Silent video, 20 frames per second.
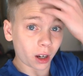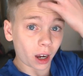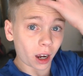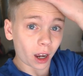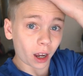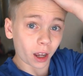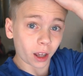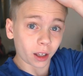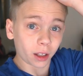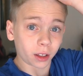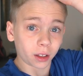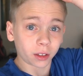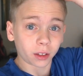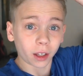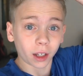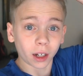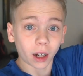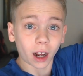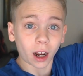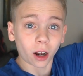I
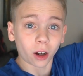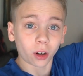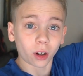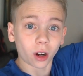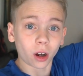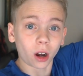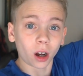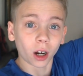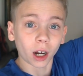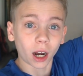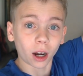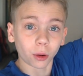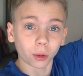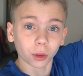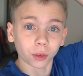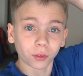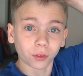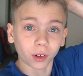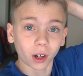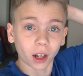stayed out, hung out
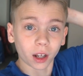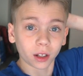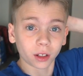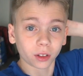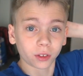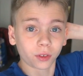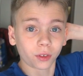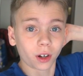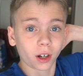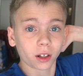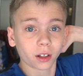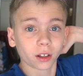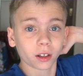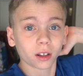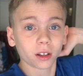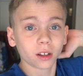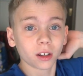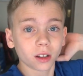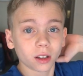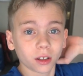with friends for like
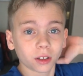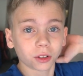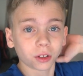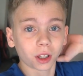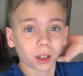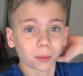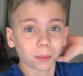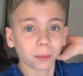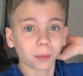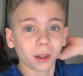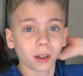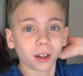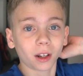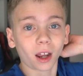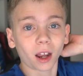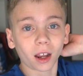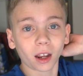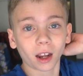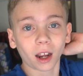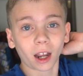till like
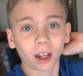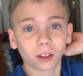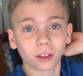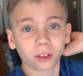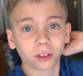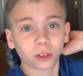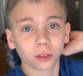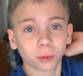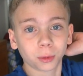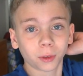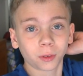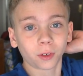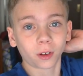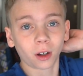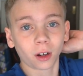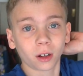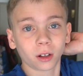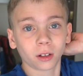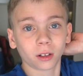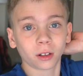midnight, had super
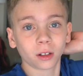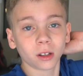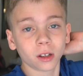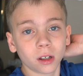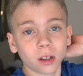fun.